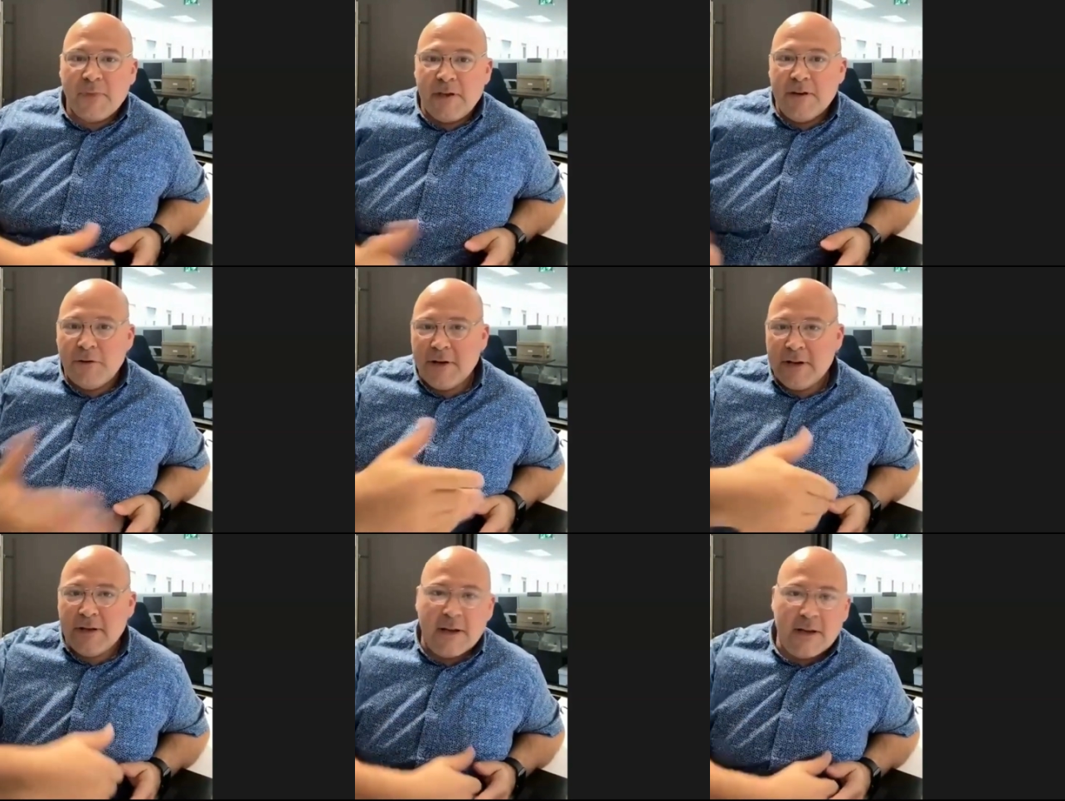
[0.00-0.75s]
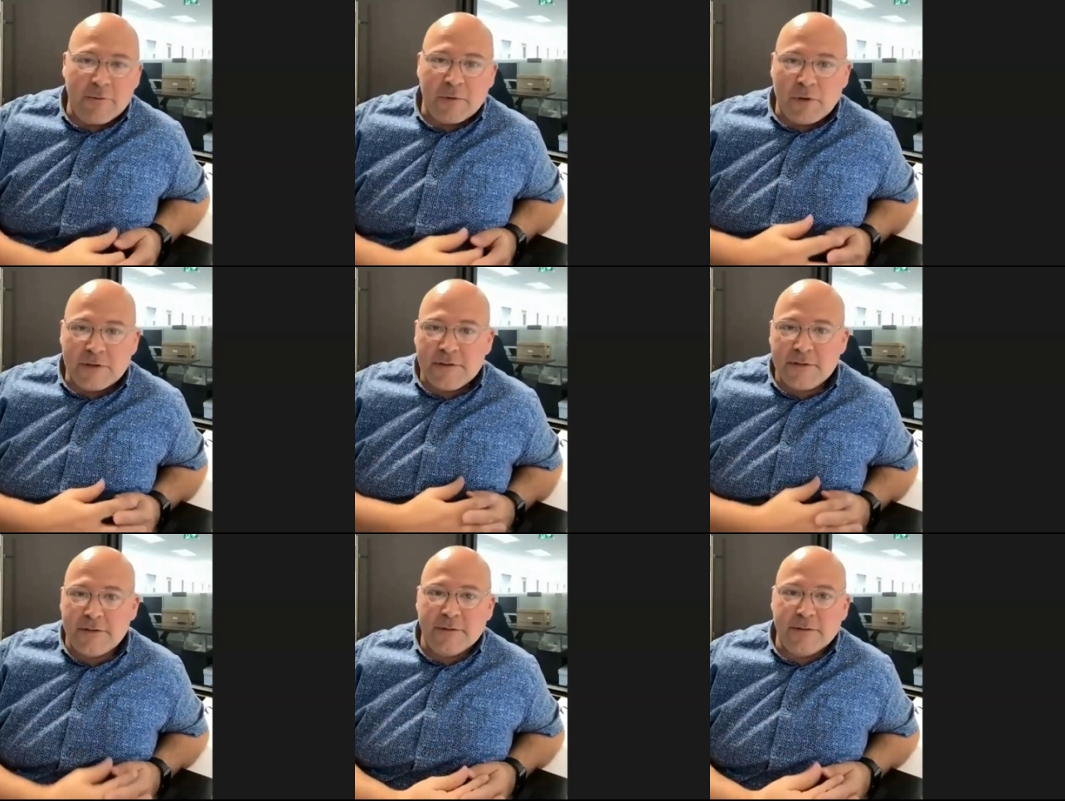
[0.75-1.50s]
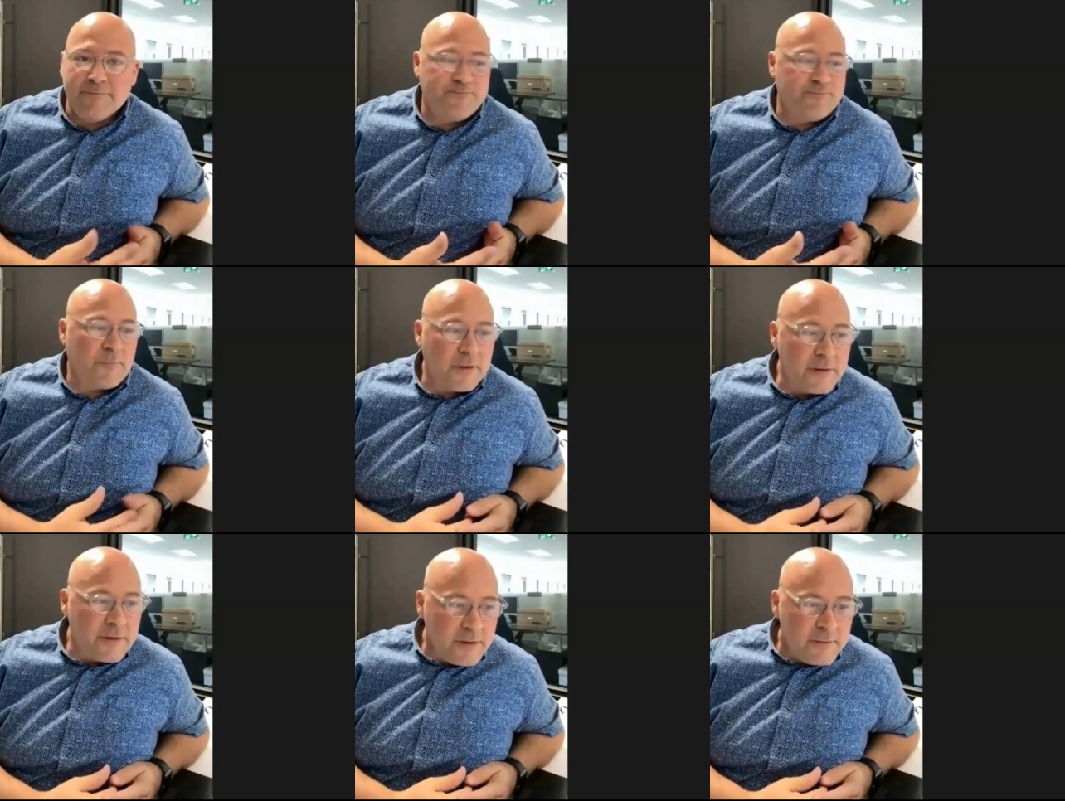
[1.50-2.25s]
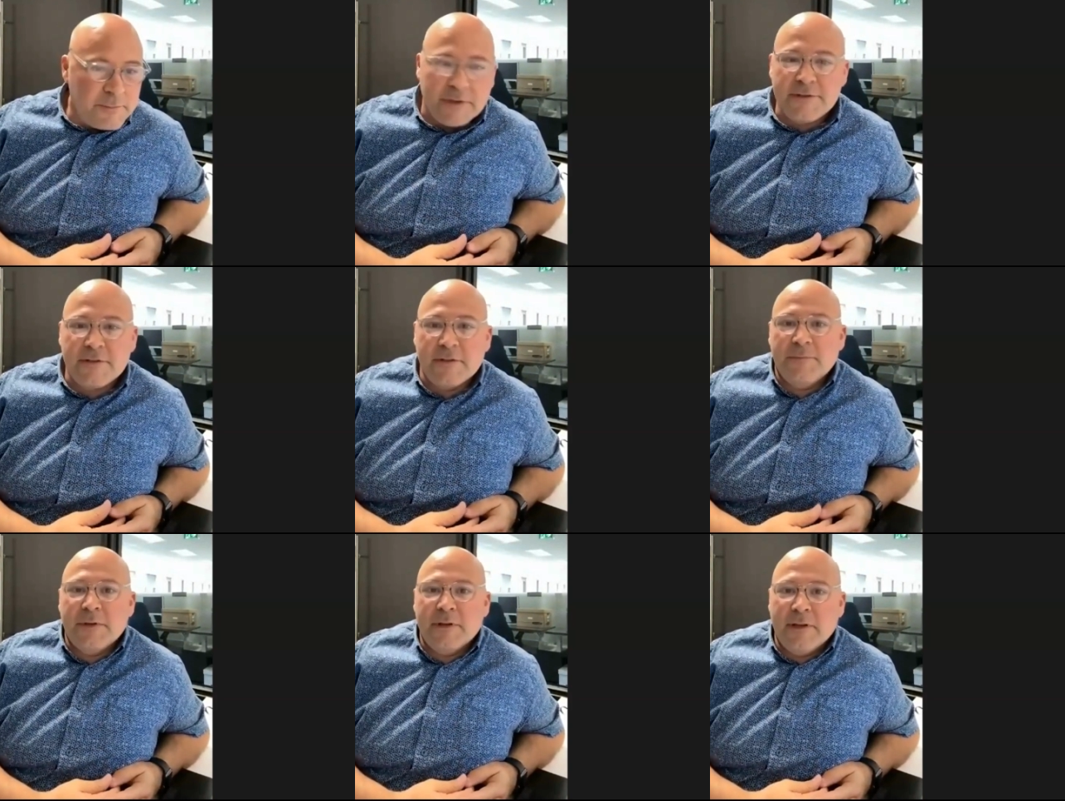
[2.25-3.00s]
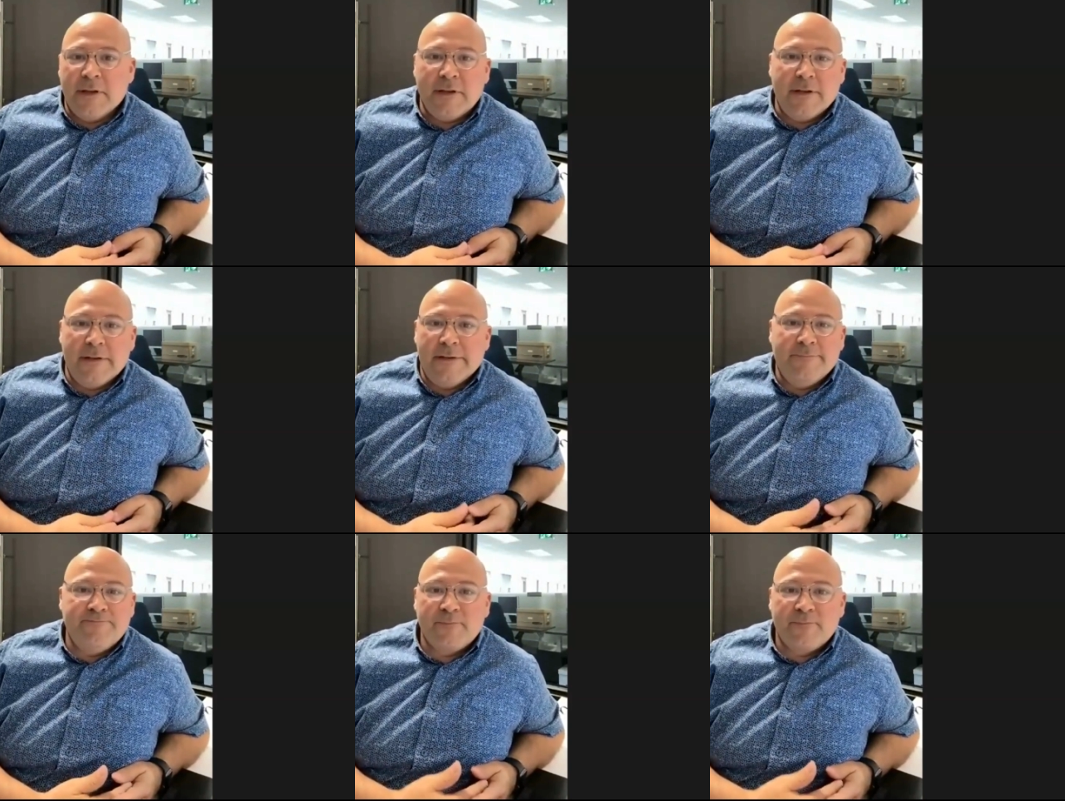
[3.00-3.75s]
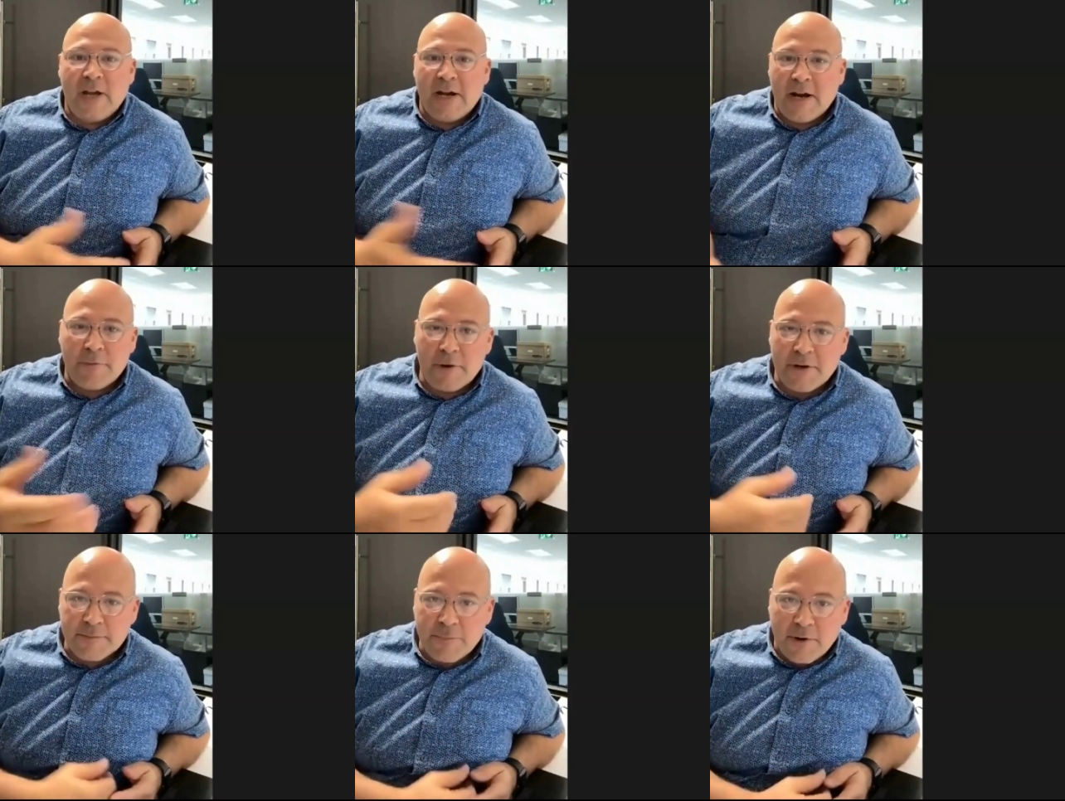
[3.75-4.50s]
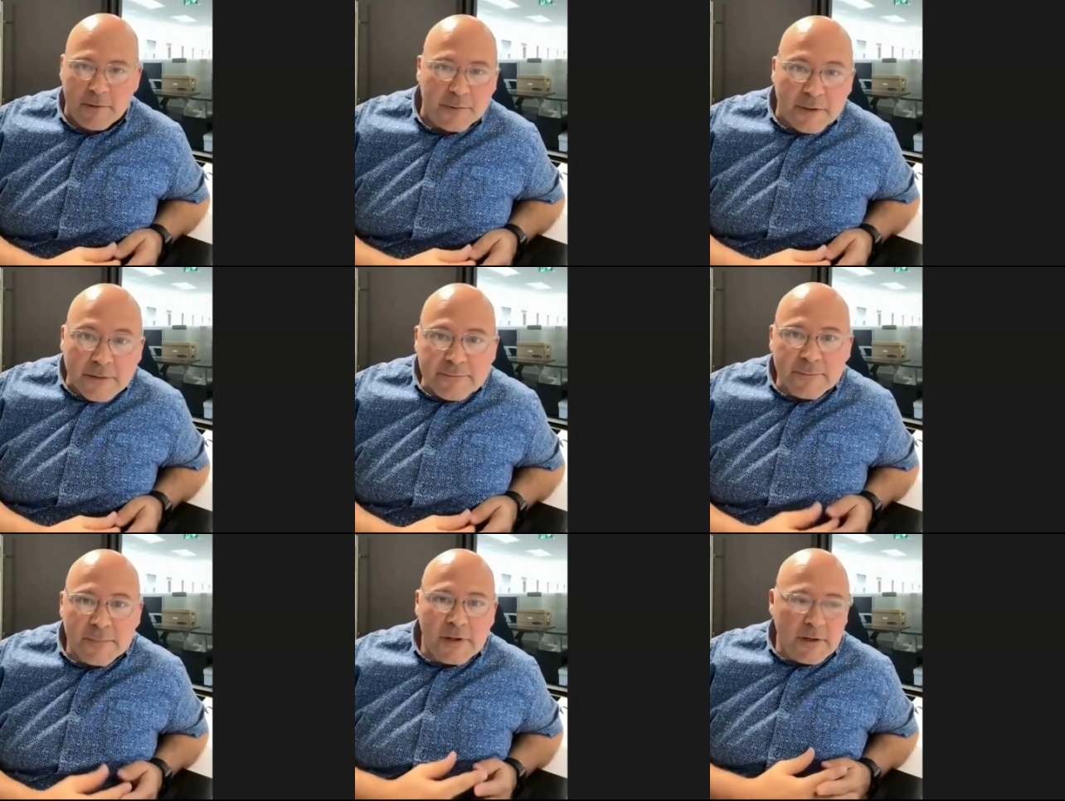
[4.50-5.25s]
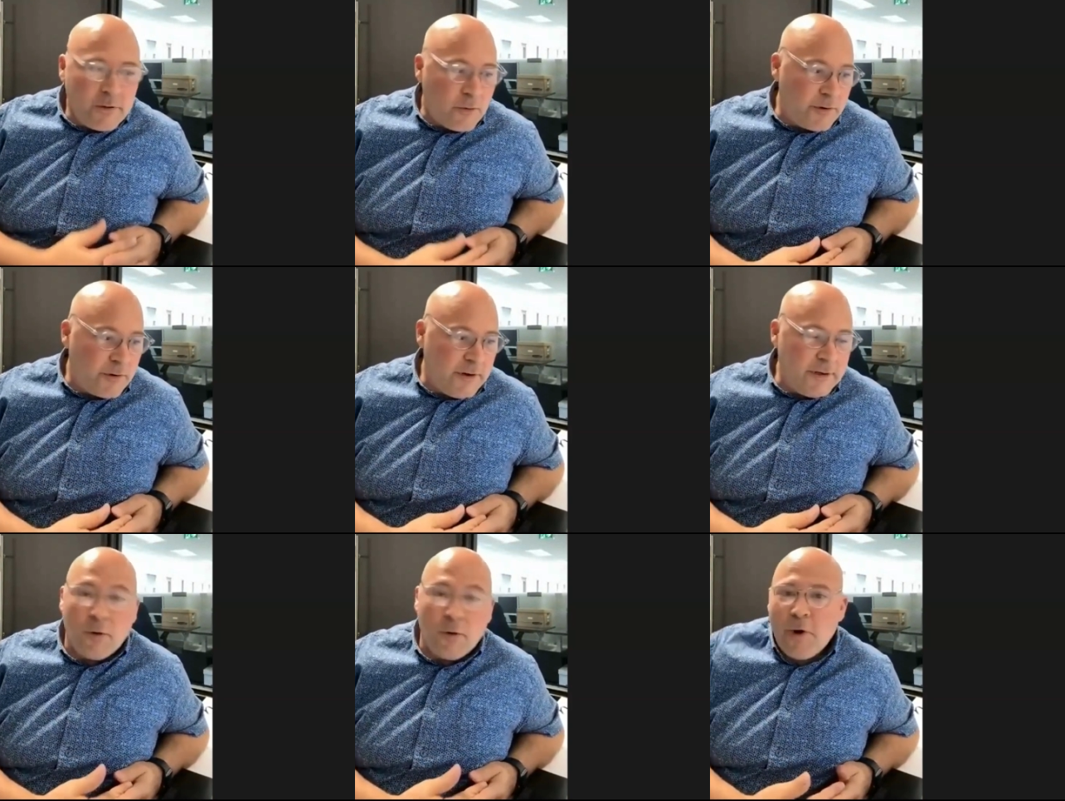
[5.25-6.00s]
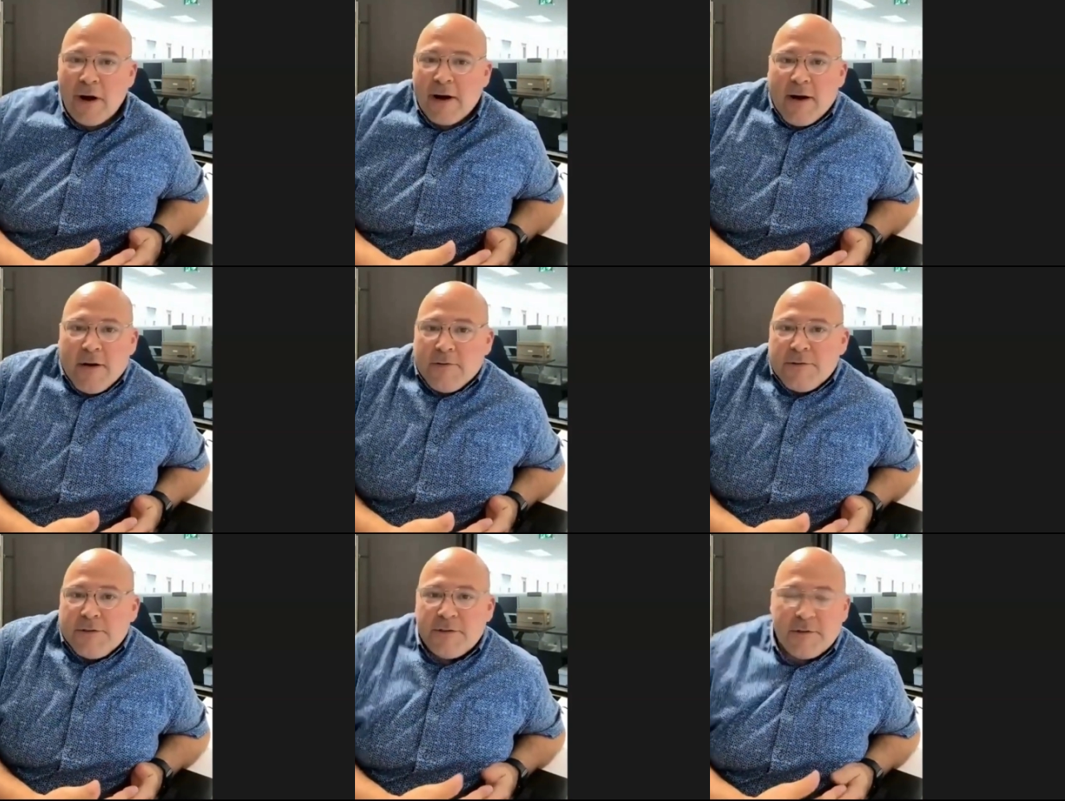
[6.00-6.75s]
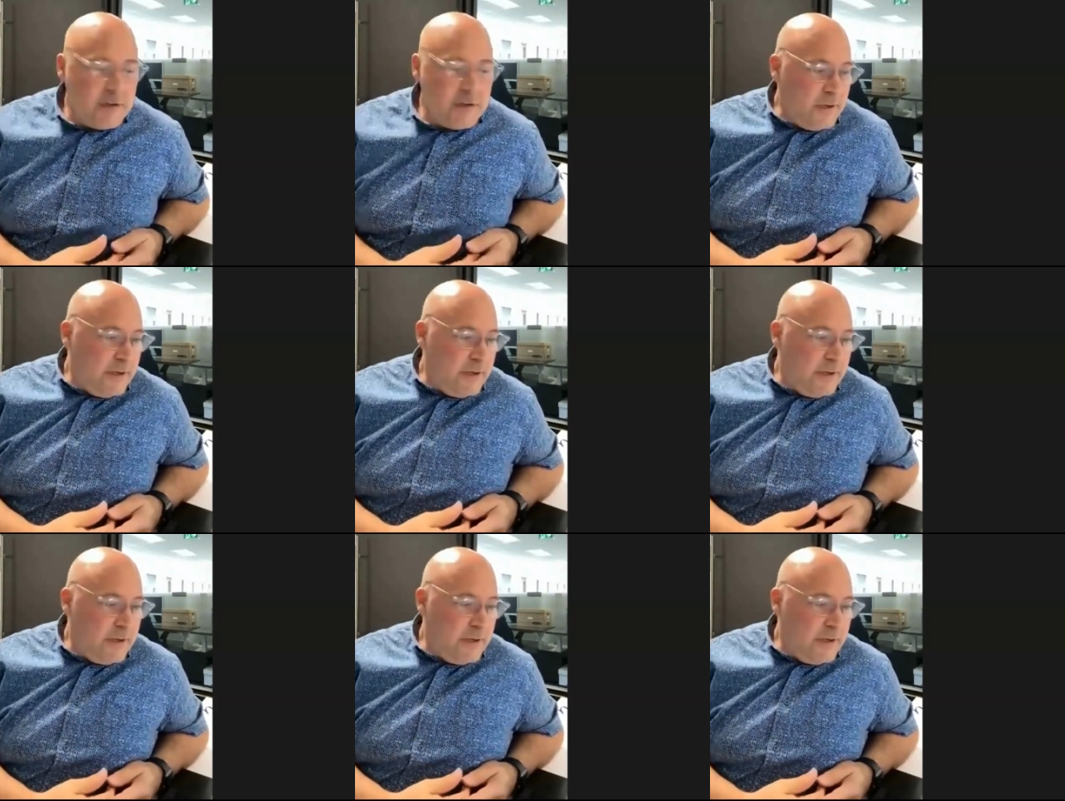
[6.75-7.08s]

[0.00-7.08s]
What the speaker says: anyone wants to build something like a high-rise apartment or a warehouse,